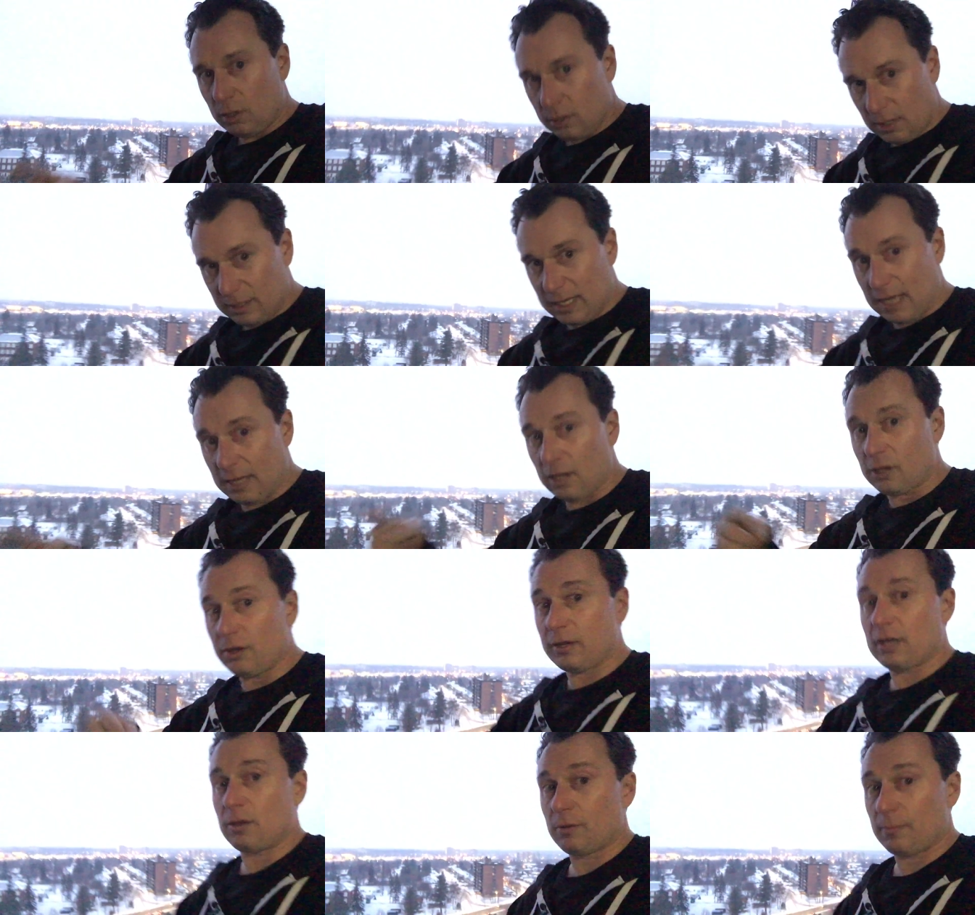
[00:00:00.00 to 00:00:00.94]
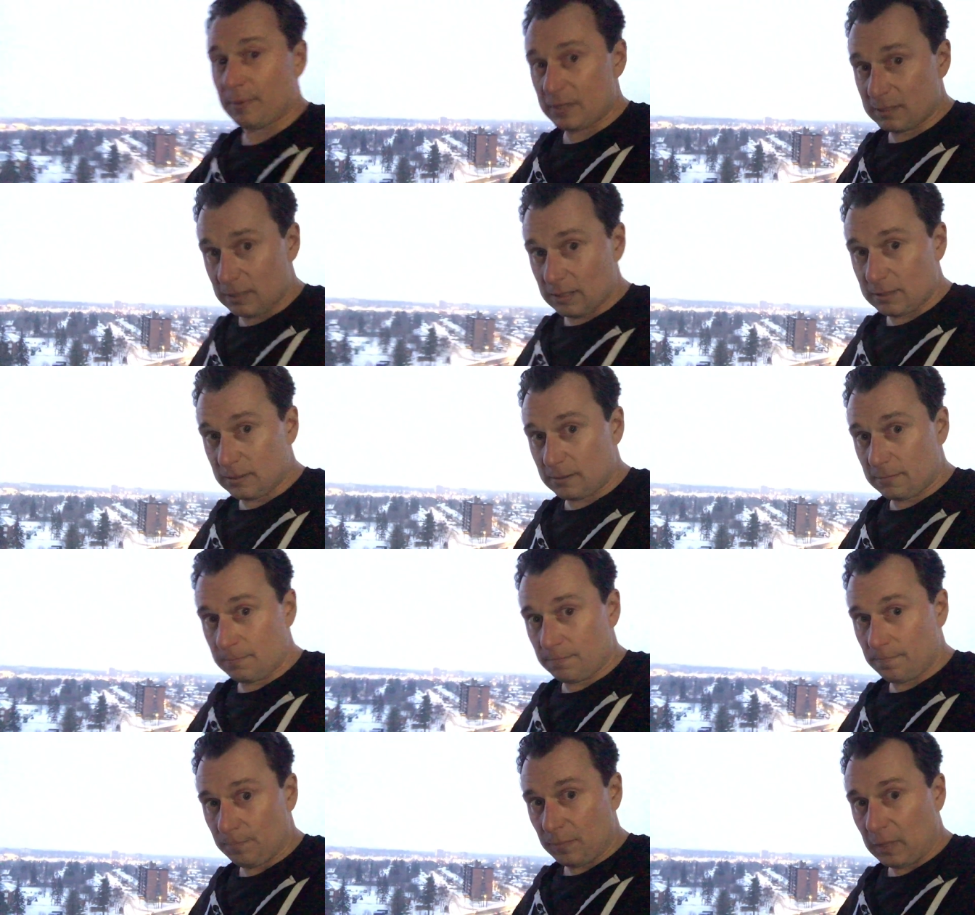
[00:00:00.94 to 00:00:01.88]
to take a look at your business,
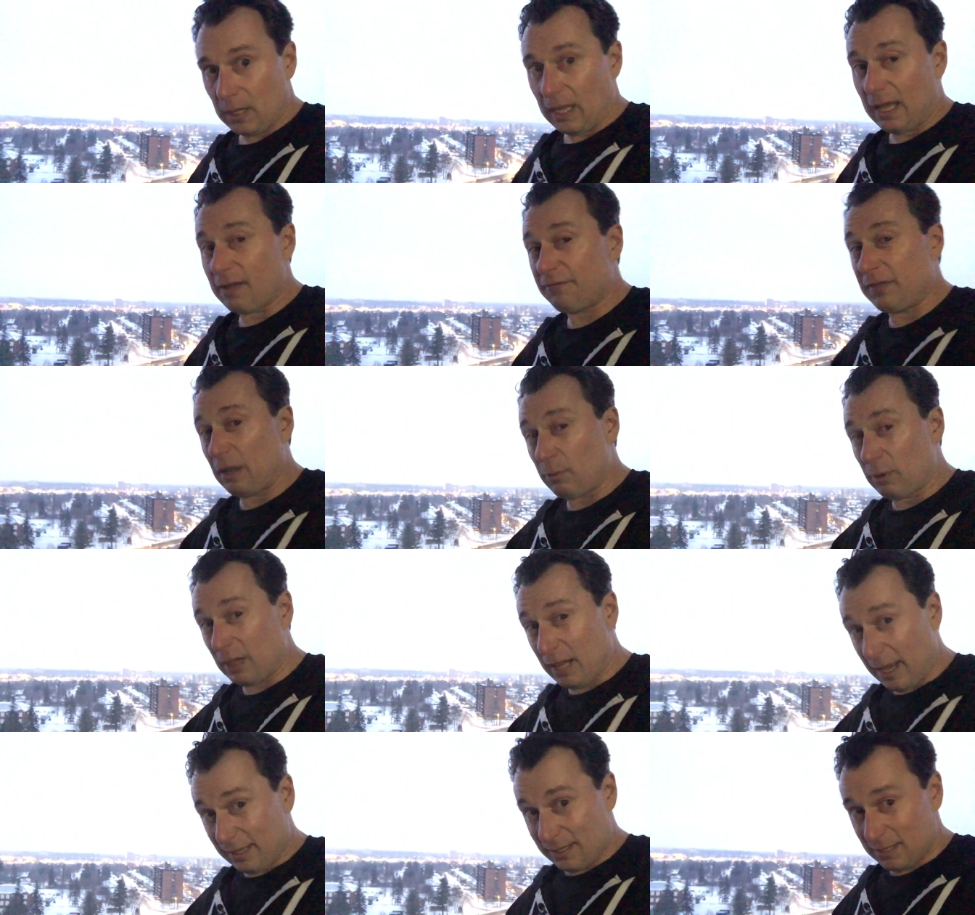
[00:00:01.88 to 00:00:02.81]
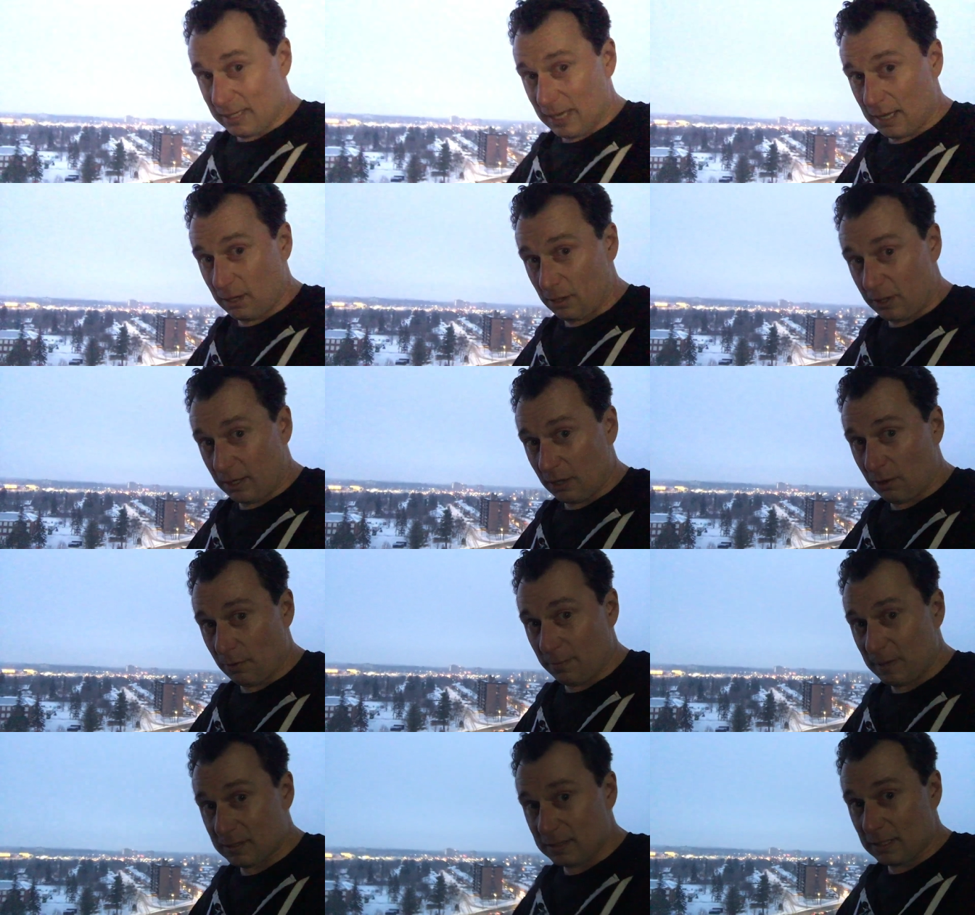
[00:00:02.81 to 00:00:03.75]
if they would like to take a look at your
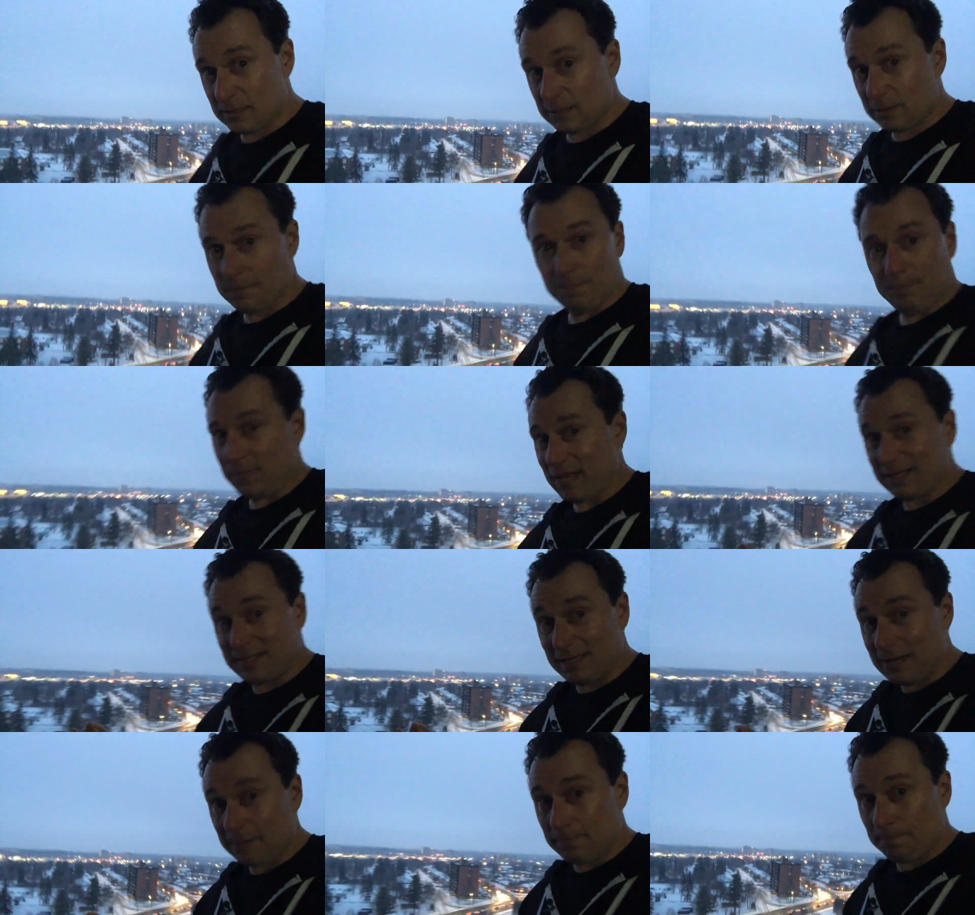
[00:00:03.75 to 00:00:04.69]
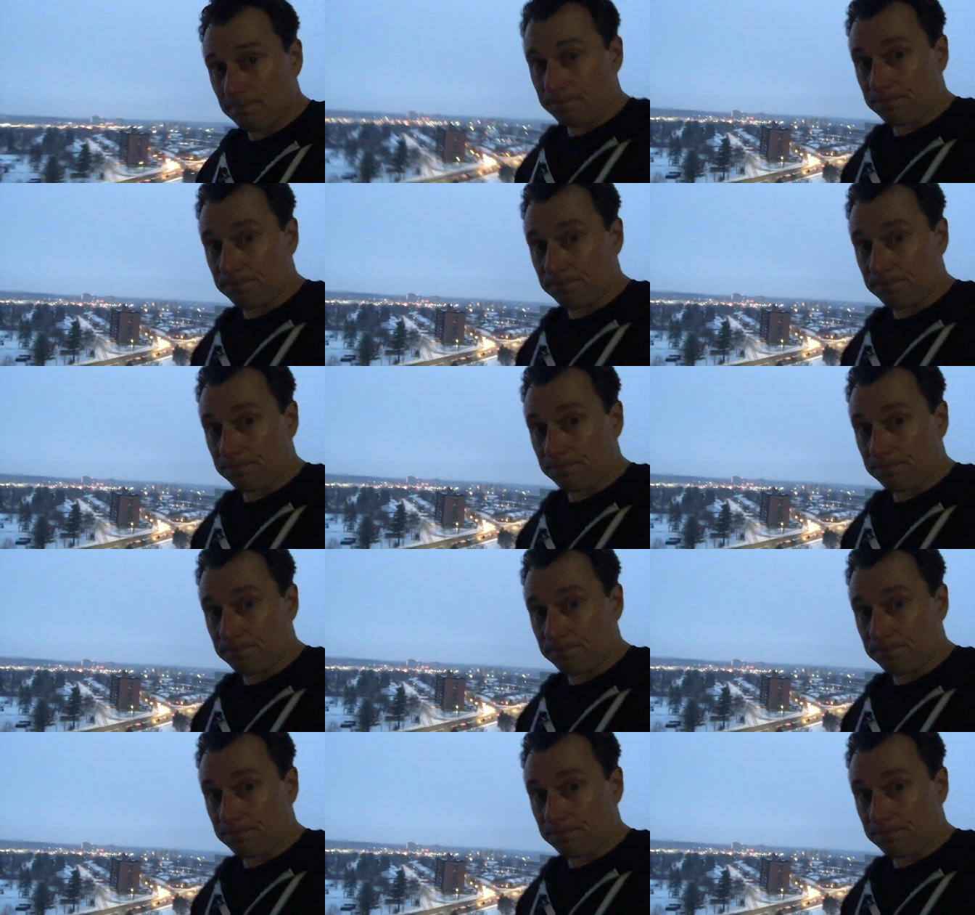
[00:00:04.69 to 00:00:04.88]
business? That's it.